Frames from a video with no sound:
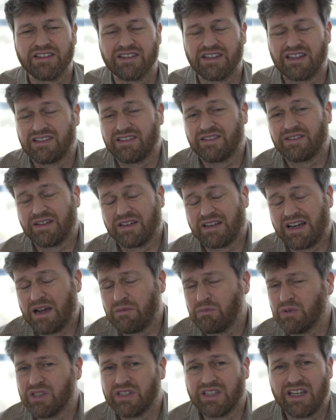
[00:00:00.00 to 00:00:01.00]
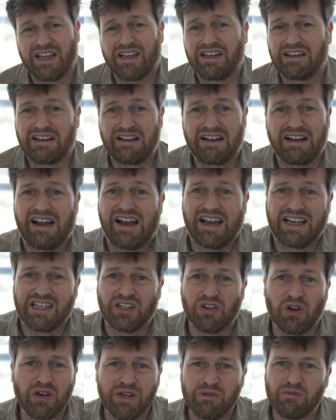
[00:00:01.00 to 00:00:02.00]
that I must say I
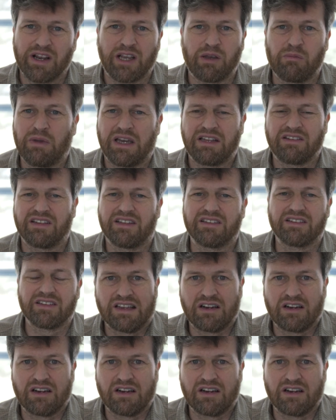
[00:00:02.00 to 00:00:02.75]
can only recommend it.